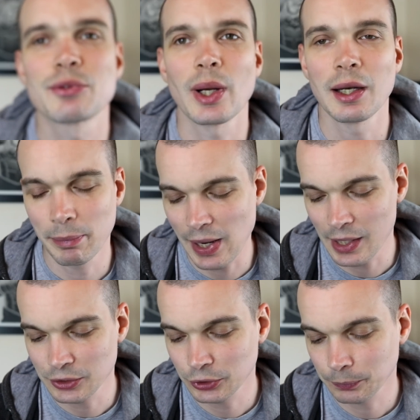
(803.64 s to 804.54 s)
dweller
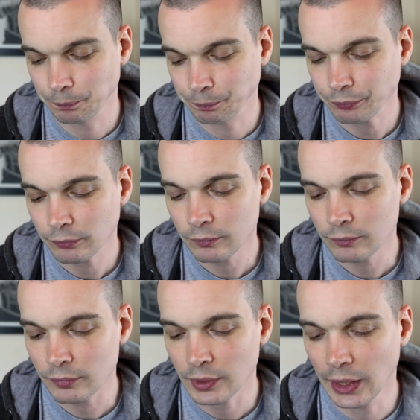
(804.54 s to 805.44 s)
badge,
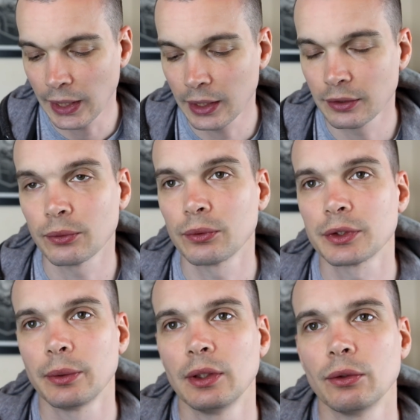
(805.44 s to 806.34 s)
and
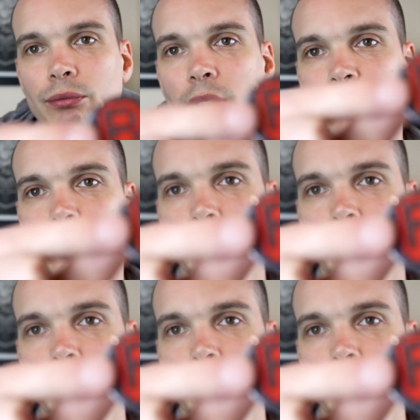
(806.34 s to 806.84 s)
also a little Retro